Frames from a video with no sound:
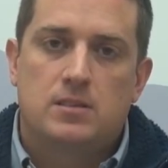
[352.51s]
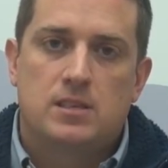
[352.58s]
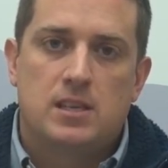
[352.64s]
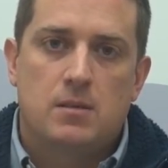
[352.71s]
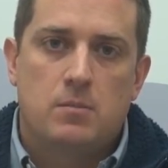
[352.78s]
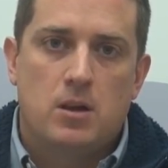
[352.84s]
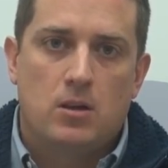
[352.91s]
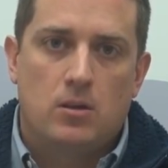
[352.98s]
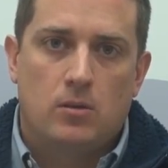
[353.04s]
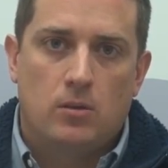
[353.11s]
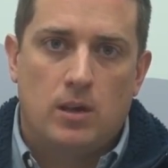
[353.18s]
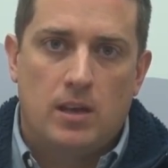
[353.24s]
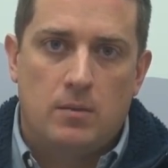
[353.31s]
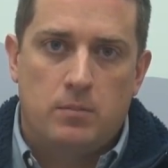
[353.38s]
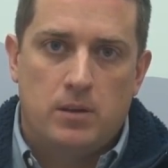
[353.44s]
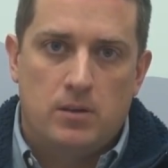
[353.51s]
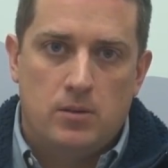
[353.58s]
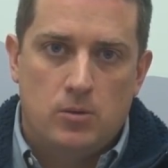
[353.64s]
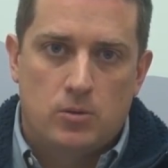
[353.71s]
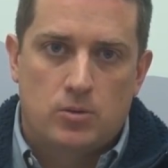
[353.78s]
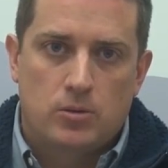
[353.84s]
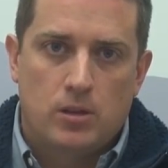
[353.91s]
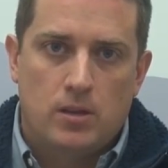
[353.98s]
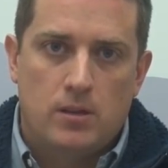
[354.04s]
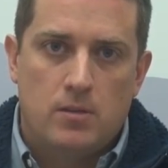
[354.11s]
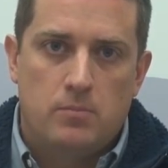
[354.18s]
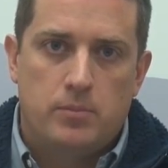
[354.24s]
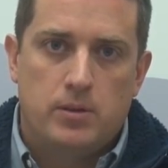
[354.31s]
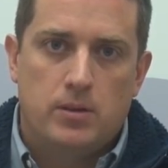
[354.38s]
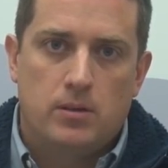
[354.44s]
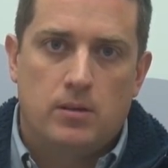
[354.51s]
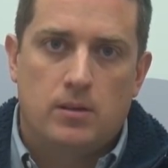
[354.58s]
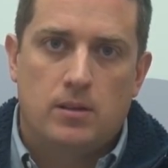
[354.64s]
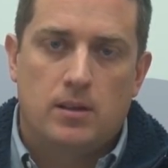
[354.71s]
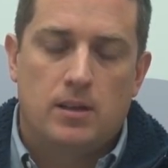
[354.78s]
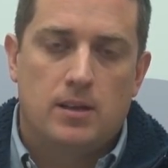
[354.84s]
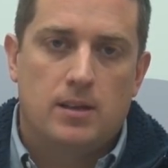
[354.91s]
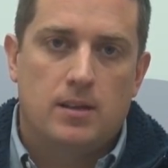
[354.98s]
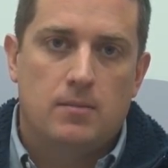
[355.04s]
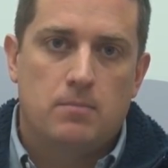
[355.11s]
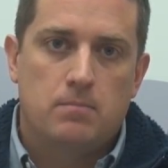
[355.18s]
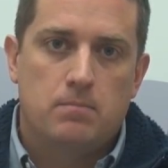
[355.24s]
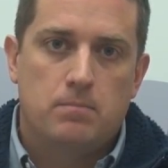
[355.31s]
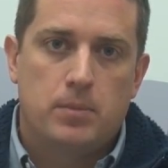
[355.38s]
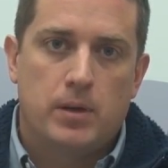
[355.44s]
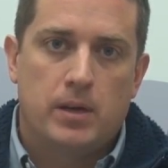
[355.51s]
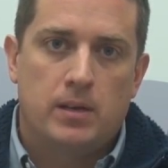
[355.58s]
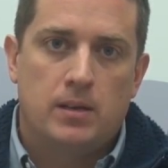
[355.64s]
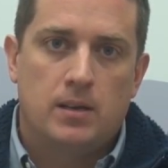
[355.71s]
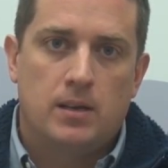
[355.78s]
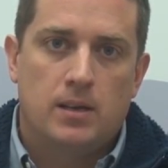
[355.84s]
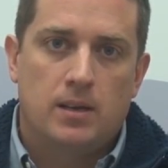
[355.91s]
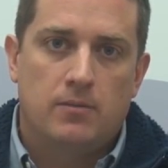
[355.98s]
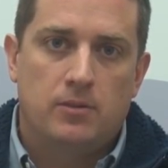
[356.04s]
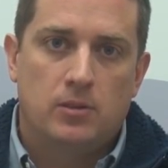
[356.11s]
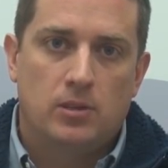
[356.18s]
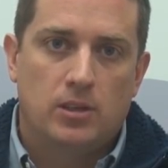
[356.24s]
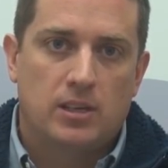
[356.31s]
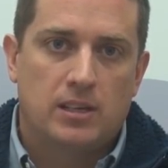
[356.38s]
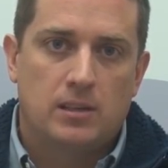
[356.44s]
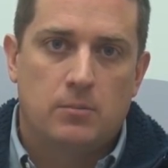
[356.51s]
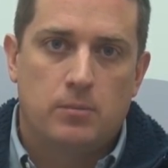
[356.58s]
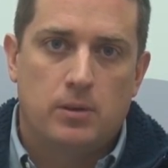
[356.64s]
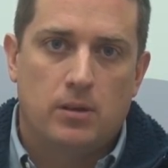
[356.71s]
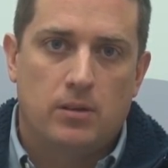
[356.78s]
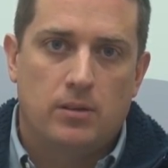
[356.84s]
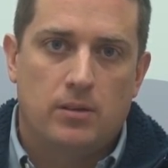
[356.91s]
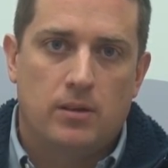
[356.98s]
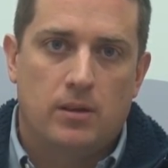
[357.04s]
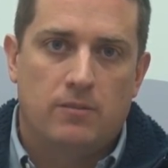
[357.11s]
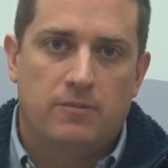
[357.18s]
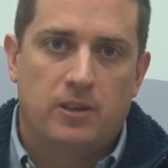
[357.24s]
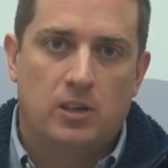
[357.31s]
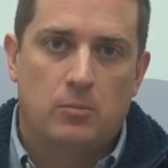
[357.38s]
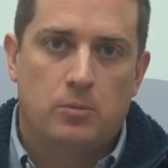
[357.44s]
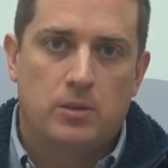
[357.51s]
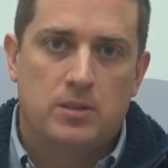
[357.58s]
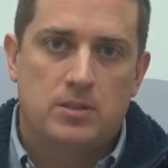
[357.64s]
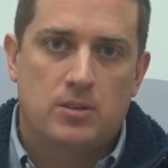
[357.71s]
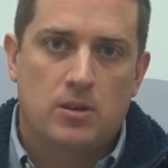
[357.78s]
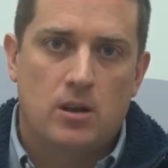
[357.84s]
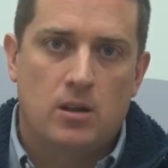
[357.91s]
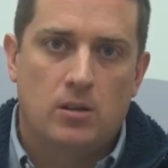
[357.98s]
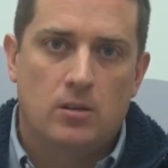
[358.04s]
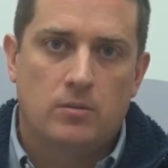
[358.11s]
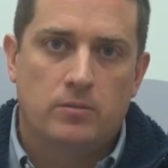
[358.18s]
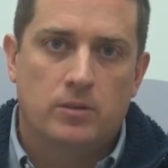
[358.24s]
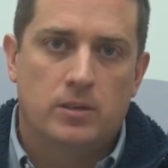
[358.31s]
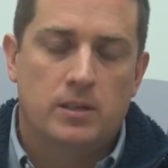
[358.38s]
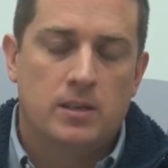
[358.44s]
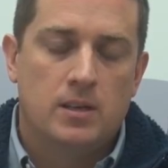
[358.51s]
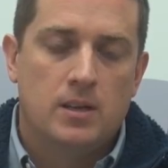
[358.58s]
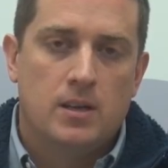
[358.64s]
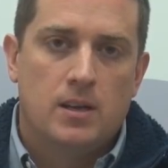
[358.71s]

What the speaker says: CML had been neutral on the bill, but if you look at the bill, our fingerprints are all over it.